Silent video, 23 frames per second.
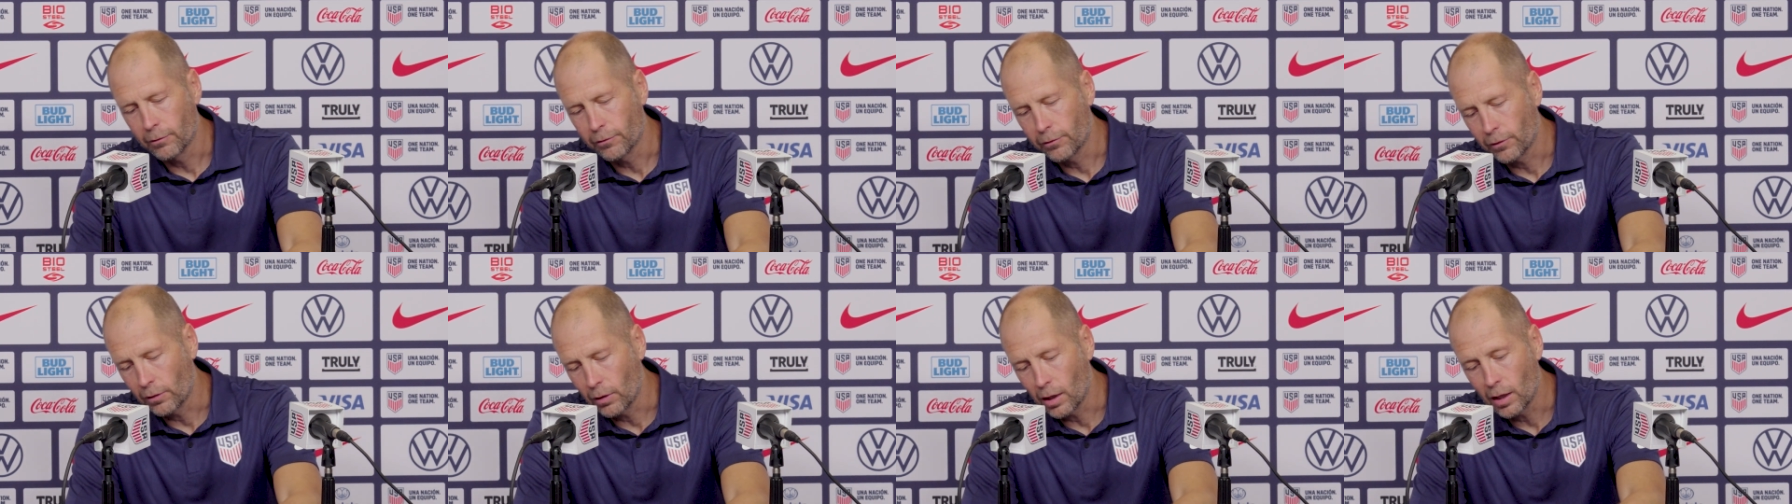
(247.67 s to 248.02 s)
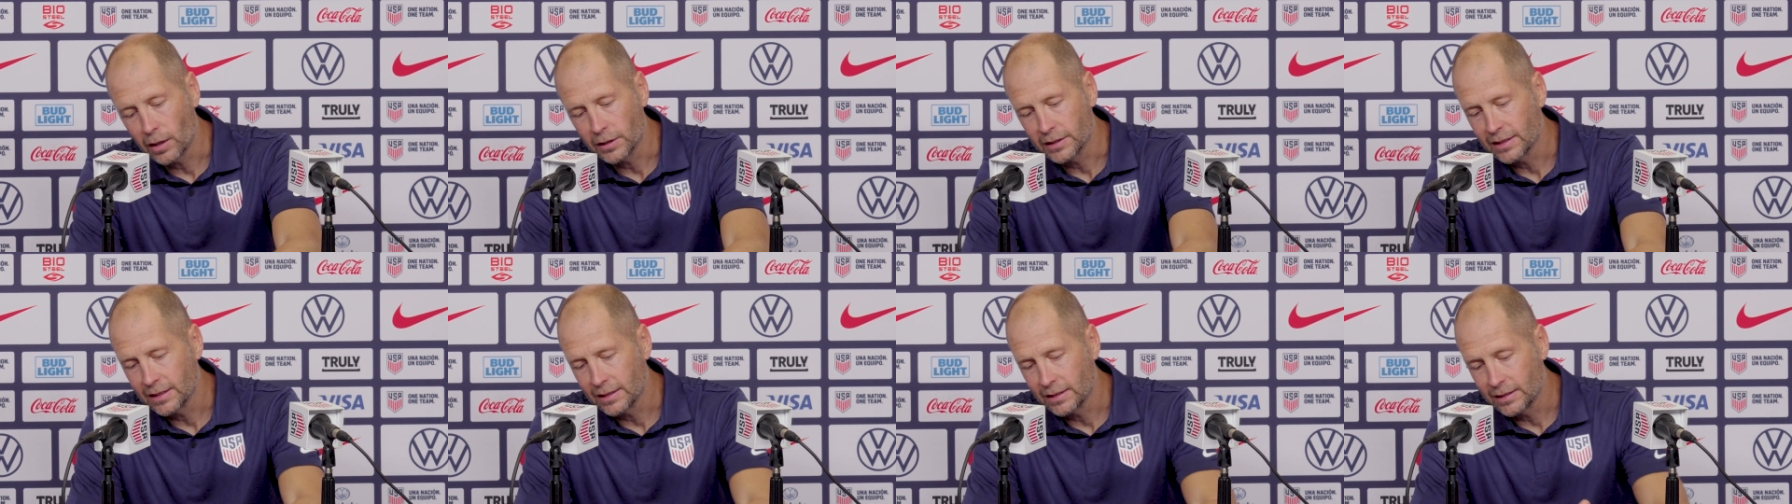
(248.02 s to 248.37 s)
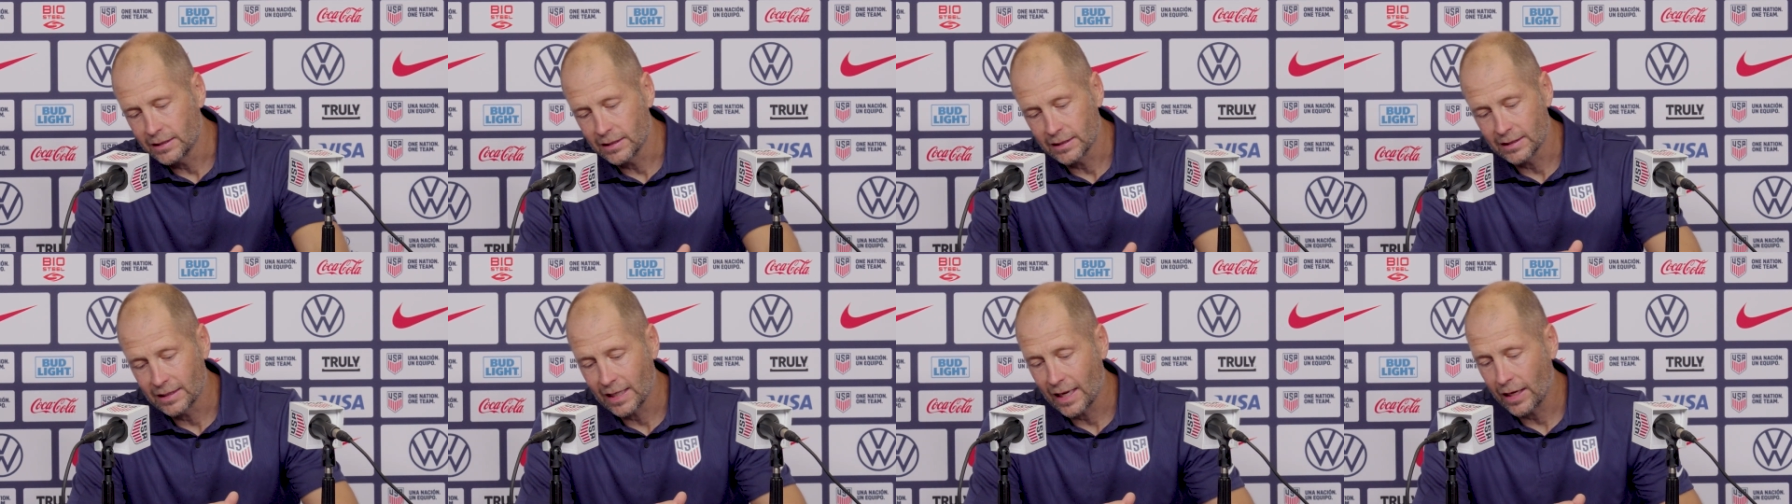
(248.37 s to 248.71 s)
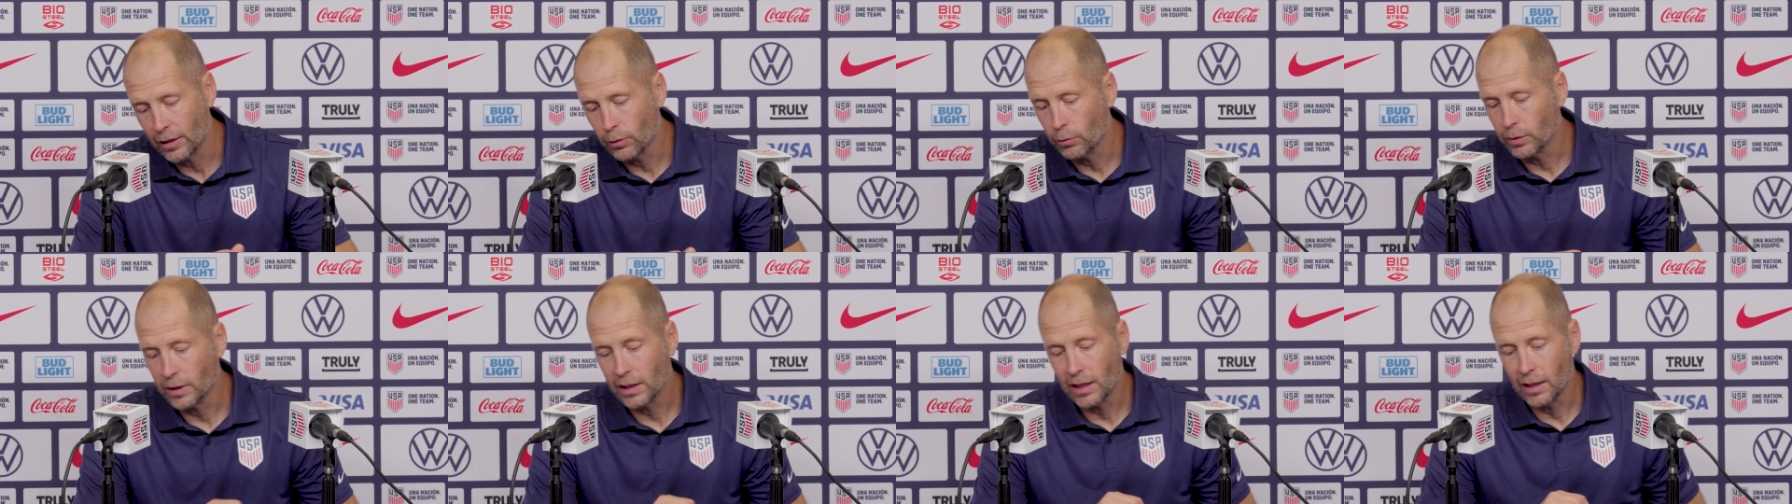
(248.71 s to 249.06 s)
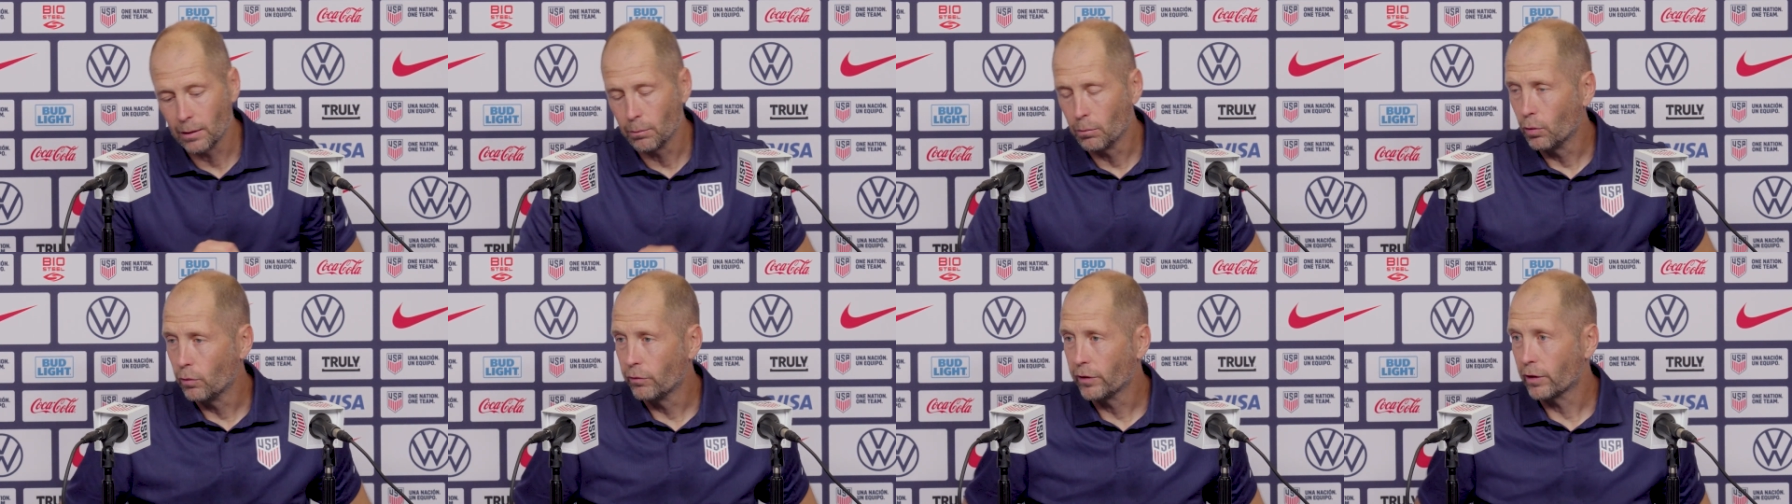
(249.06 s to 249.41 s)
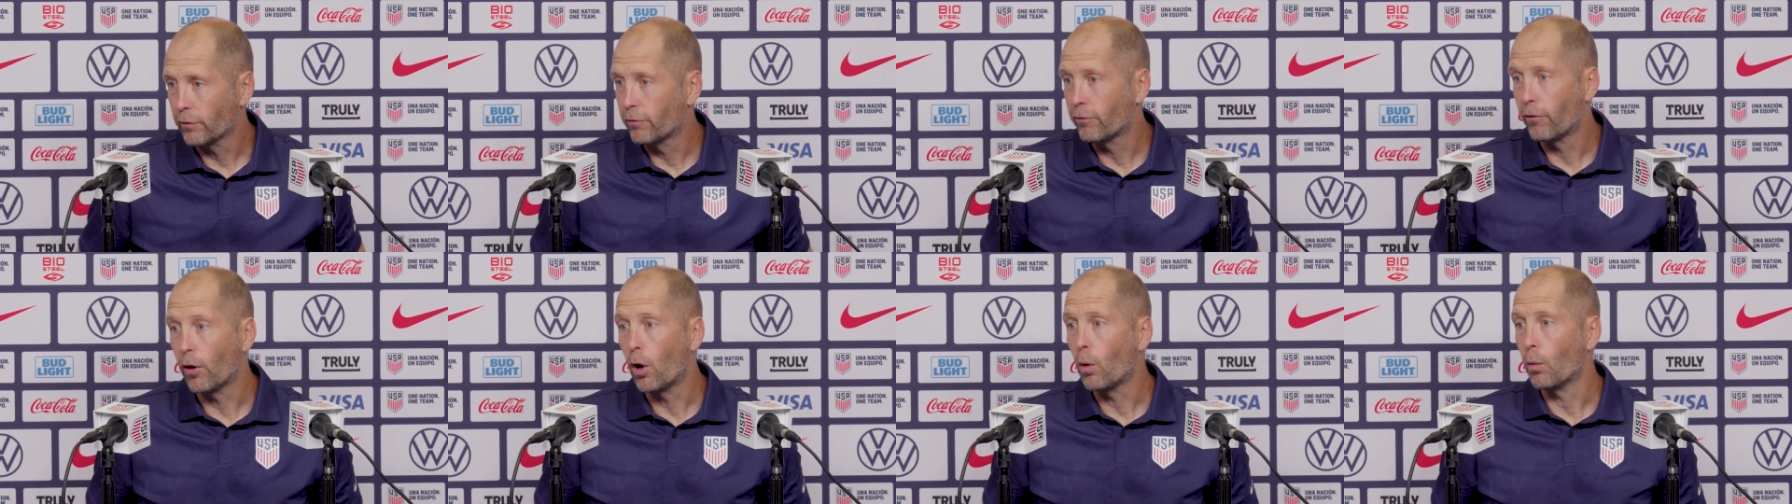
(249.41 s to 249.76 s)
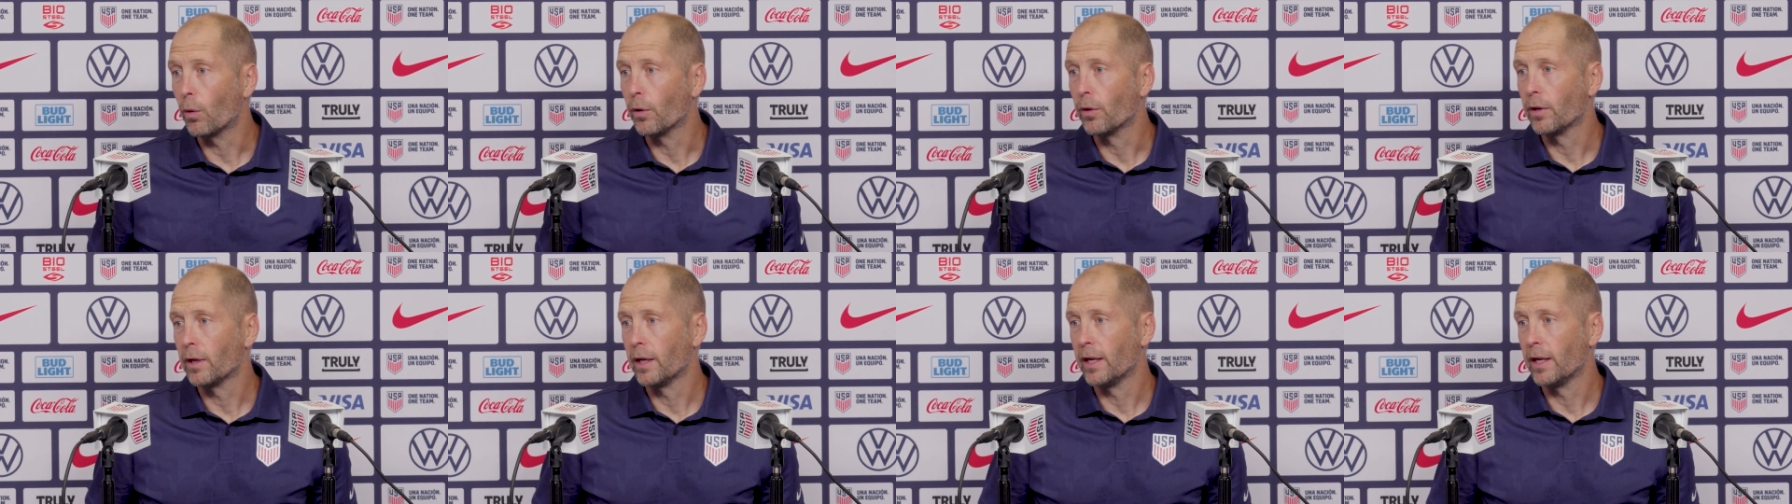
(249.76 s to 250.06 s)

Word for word: for us, it's just how do we keep moving forward